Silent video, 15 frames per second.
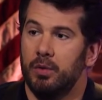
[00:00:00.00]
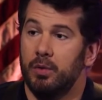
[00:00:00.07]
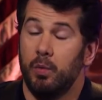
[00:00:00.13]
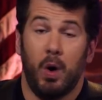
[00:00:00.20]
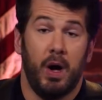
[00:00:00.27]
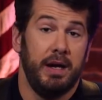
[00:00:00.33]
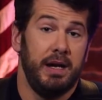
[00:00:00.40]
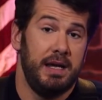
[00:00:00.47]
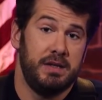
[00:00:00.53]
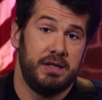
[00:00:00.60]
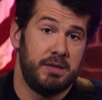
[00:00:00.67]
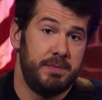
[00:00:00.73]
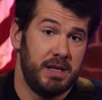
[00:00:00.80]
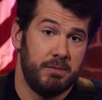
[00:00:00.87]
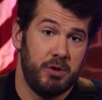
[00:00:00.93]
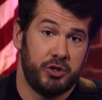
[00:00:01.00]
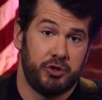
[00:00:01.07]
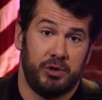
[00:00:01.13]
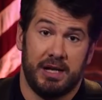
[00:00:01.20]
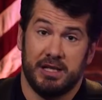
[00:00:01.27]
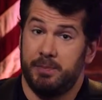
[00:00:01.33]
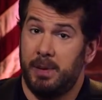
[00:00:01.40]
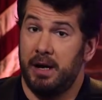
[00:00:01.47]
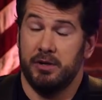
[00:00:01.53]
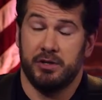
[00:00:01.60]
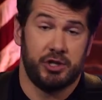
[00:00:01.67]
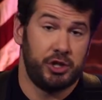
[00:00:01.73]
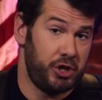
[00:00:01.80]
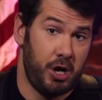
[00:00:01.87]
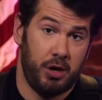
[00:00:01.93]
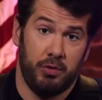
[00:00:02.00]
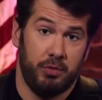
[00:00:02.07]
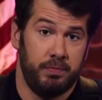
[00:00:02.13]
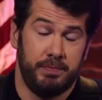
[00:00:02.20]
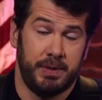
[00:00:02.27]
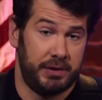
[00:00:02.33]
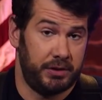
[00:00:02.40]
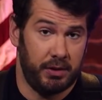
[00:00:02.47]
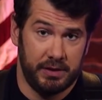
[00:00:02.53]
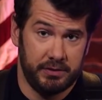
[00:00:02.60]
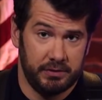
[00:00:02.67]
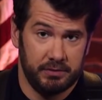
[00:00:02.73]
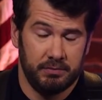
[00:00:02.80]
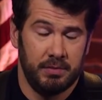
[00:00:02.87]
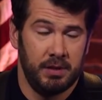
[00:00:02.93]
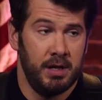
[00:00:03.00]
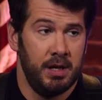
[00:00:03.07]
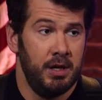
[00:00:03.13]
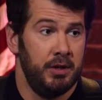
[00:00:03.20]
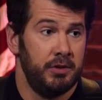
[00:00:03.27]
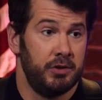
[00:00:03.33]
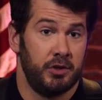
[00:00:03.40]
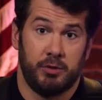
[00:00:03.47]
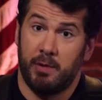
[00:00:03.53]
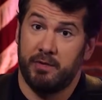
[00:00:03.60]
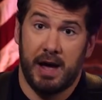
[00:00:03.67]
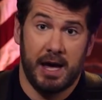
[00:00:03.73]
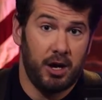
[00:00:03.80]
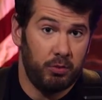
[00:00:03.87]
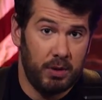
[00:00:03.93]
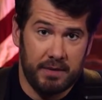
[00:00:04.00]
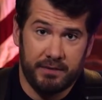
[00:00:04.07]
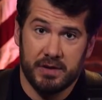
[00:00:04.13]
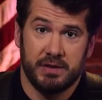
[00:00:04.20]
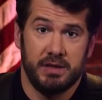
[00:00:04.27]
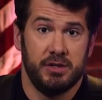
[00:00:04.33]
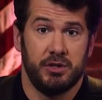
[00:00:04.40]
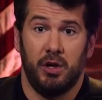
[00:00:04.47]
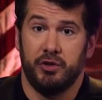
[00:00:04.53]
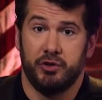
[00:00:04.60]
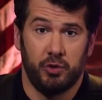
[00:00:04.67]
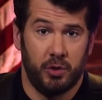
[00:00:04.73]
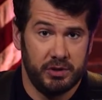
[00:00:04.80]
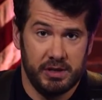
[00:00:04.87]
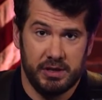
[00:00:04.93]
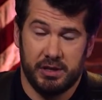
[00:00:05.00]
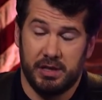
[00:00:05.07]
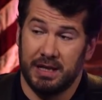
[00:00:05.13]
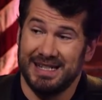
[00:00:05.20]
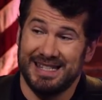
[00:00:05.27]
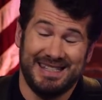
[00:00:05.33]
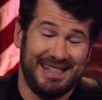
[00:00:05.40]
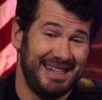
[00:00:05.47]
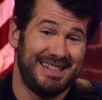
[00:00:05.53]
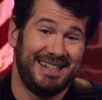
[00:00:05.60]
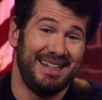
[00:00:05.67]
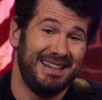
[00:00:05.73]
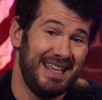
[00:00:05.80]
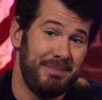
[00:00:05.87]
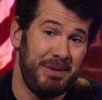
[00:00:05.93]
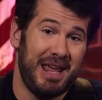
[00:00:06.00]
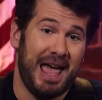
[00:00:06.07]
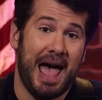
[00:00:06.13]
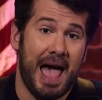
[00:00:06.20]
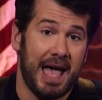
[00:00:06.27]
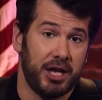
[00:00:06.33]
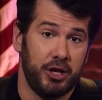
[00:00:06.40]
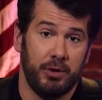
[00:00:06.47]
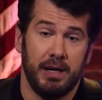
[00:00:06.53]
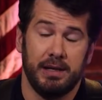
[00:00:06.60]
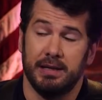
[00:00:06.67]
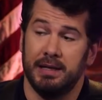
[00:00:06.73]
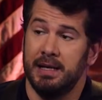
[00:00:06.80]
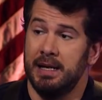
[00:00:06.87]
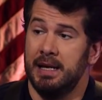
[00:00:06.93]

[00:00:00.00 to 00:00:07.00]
One is to be the most transparent show that there is. So to provide all references, all sources, to consistently be accurate